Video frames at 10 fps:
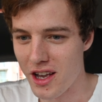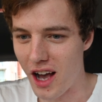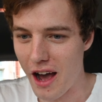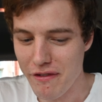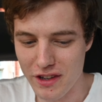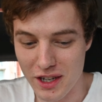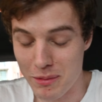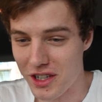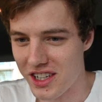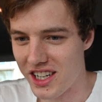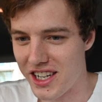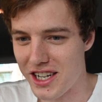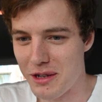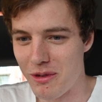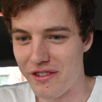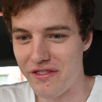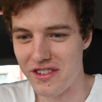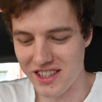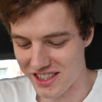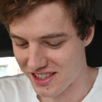I think I'm not gonna need any more fillings.